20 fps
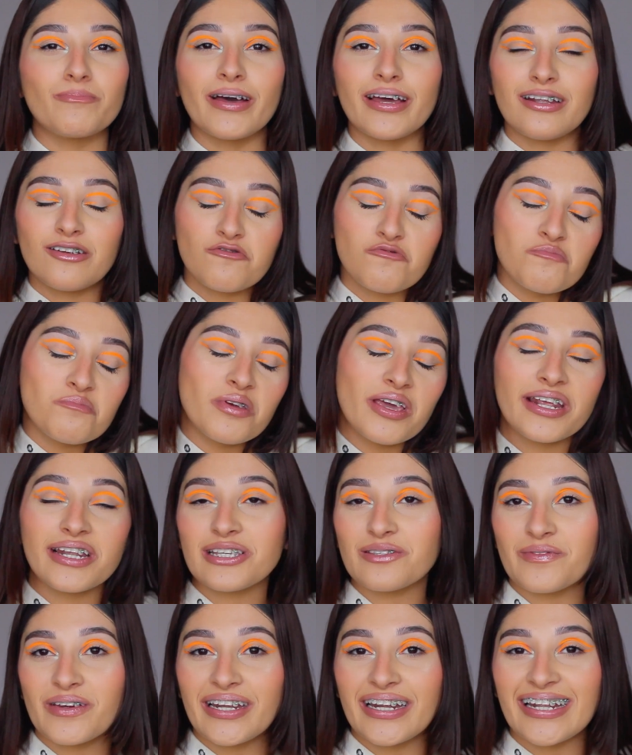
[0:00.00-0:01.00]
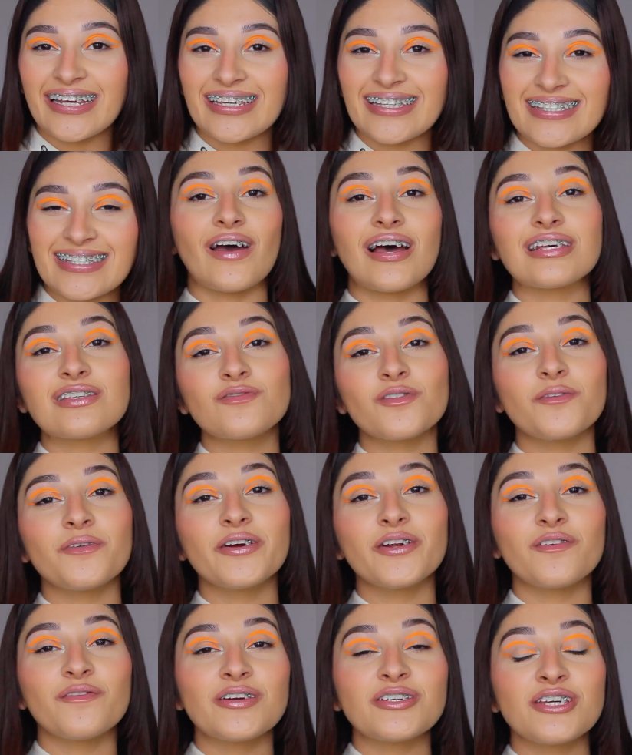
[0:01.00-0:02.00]
But it is what it is. Fast
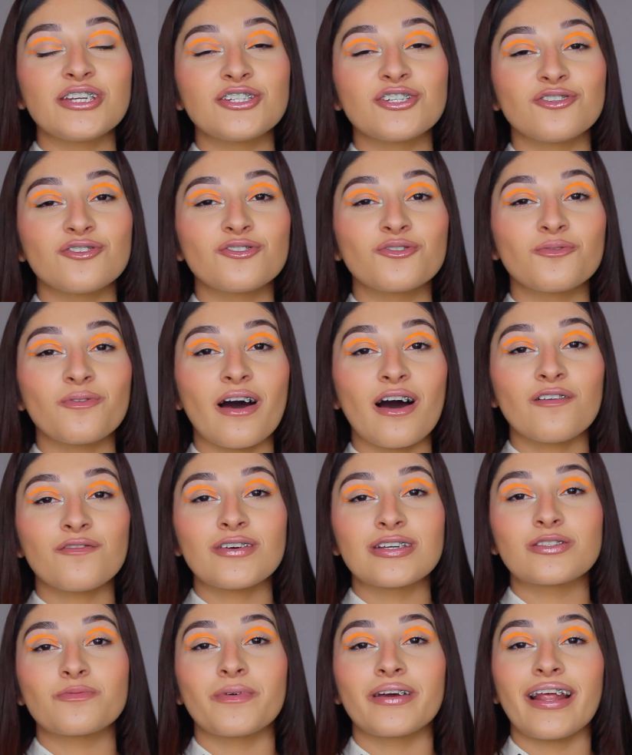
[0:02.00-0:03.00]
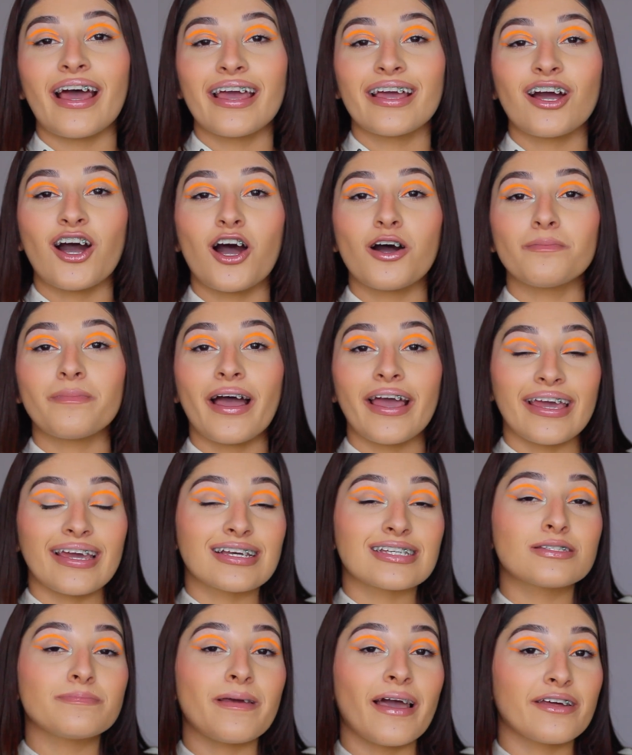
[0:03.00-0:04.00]
forward over to June 12th is when I got my
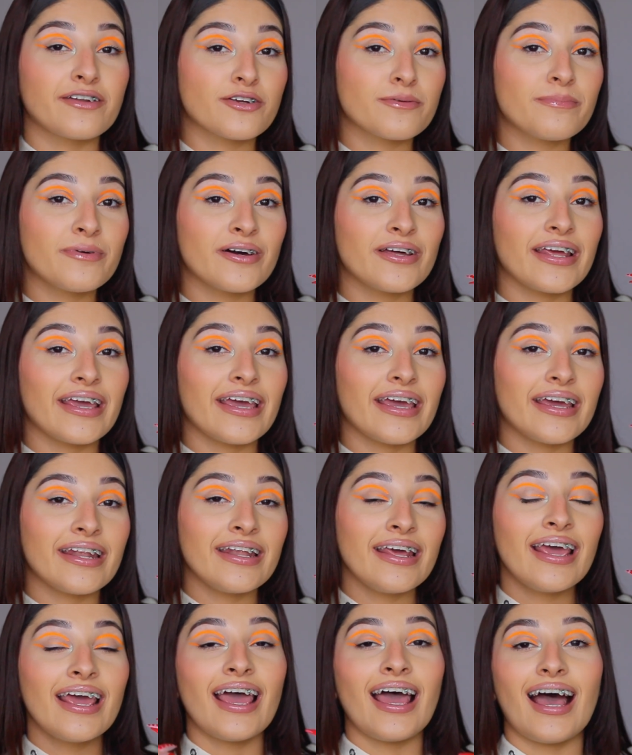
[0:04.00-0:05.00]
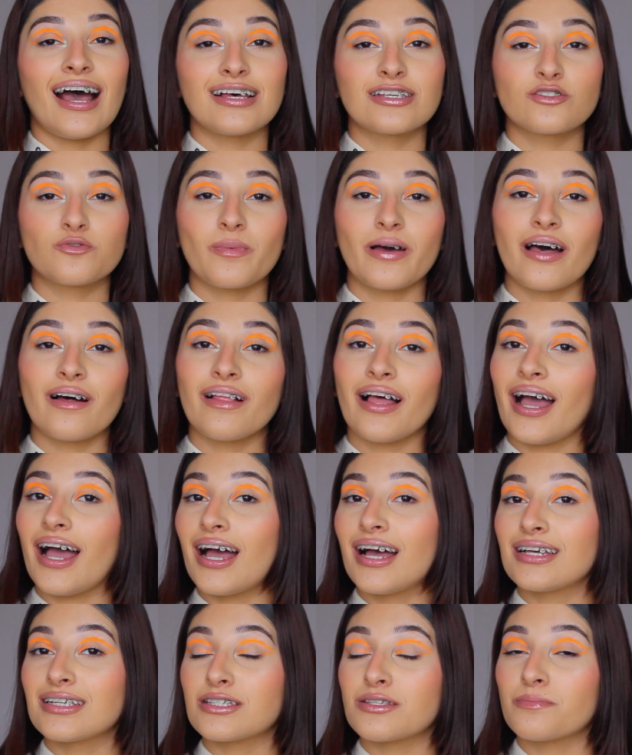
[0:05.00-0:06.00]
expander put in as well
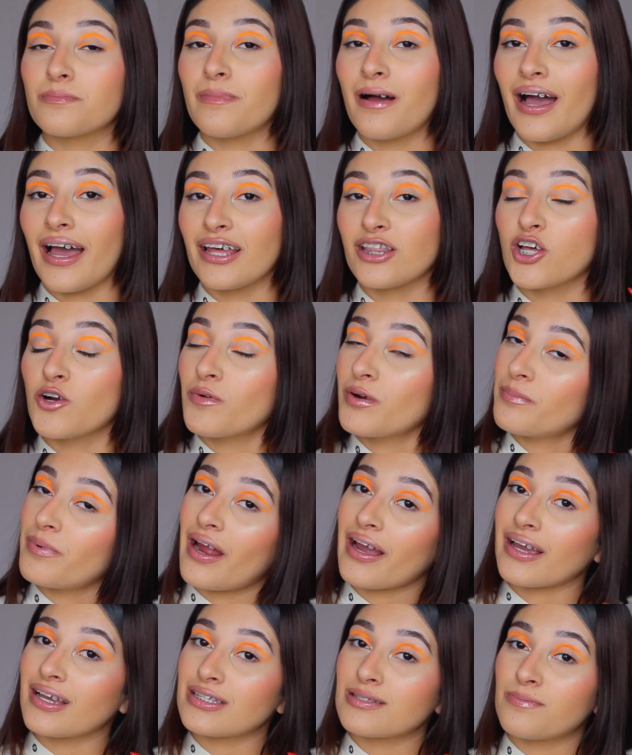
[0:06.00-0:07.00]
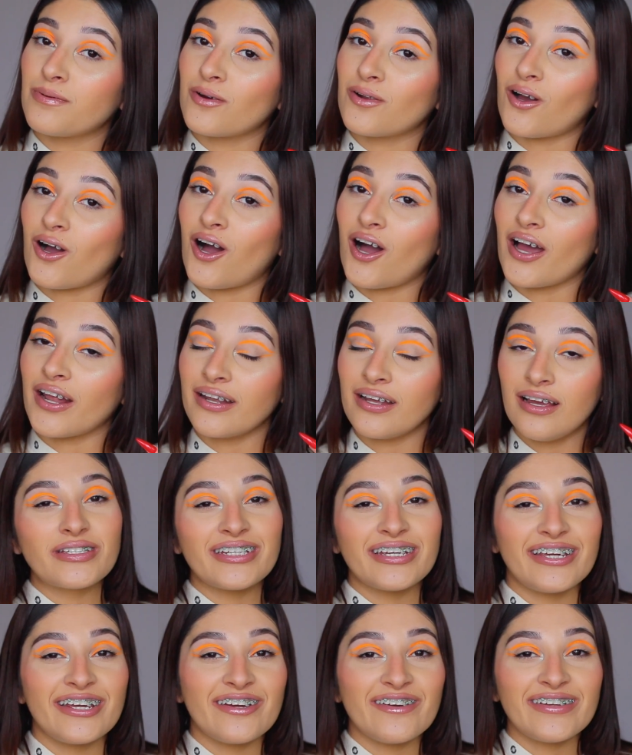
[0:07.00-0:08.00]
as my lower brackets put on, which
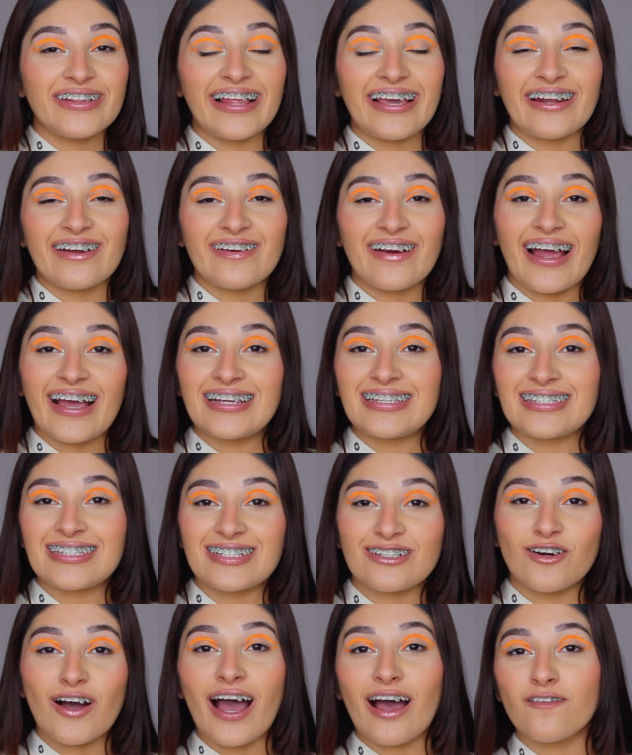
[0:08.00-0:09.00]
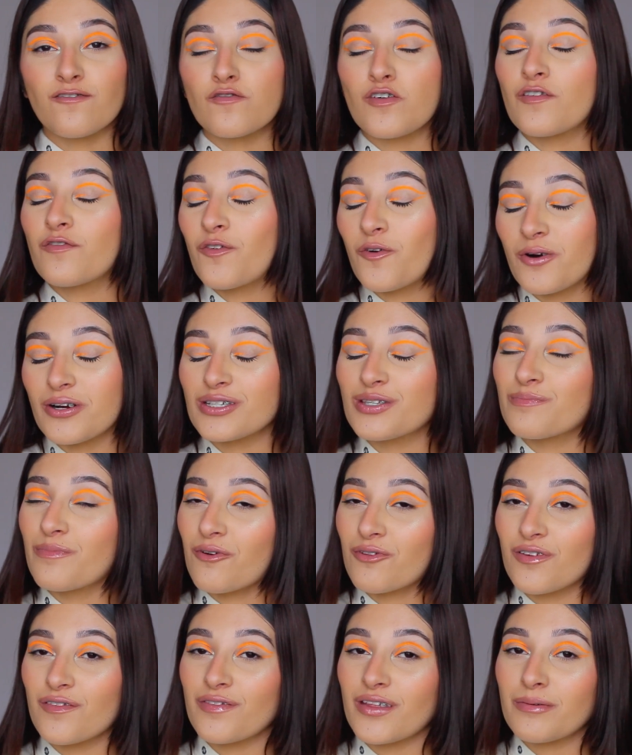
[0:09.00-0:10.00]
a year later I still have, of course,
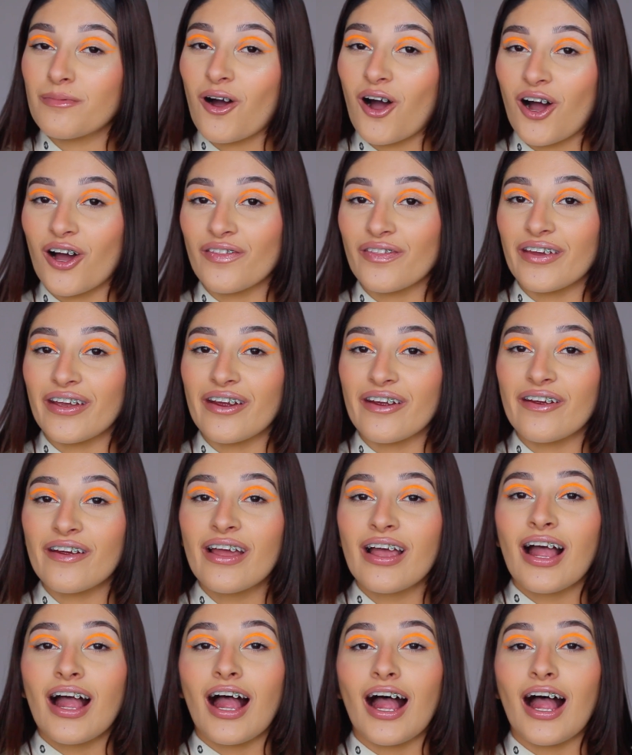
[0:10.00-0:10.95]
both of them on there.